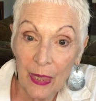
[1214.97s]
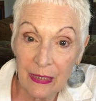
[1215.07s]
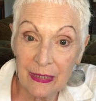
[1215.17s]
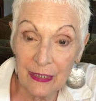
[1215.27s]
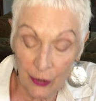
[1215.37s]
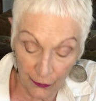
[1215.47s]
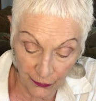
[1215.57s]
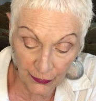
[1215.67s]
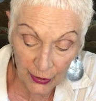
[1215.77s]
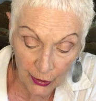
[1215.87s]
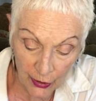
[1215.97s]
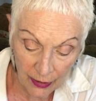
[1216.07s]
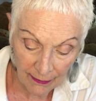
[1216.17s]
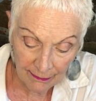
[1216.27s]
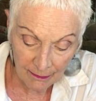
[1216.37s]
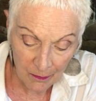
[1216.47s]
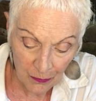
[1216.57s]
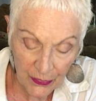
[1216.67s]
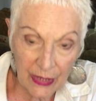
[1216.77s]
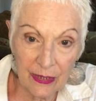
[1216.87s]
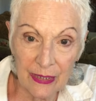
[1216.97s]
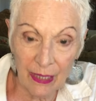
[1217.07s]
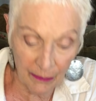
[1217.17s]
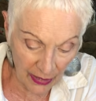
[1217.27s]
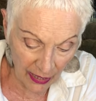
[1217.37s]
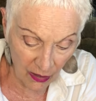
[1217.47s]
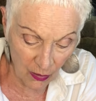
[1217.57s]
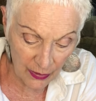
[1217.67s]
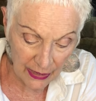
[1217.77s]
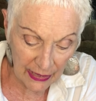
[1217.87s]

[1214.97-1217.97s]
This is our fear that somehow